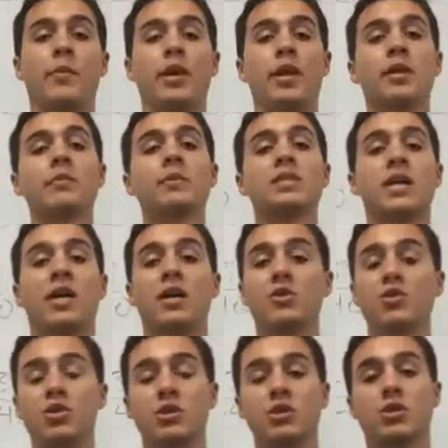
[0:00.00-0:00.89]
My name is
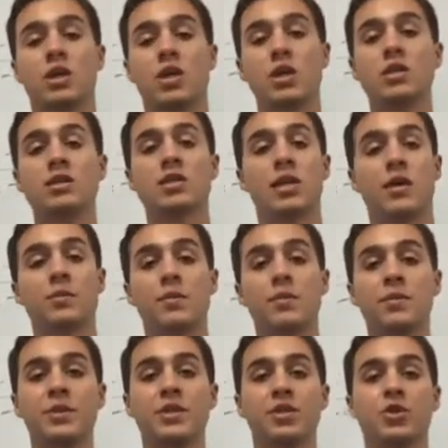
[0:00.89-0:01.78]
Andrew Gonzalez and I'm going
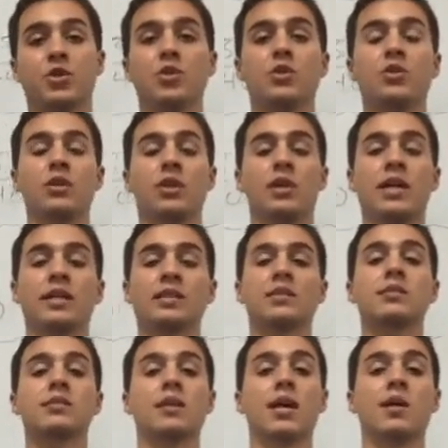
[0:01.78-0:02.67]
to be showing you the next
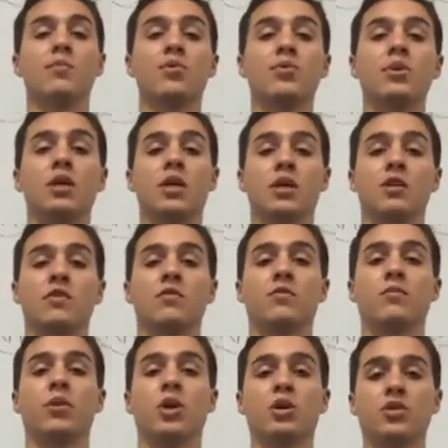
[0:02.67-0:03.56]
example
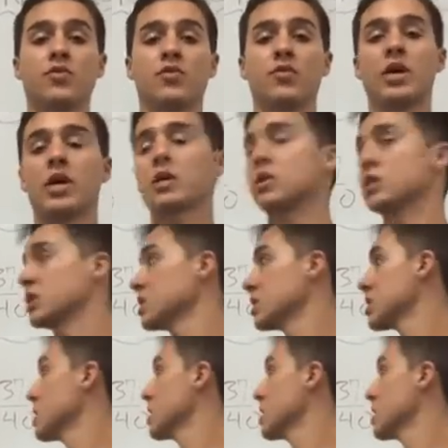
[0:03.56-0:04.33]
of partial fractions.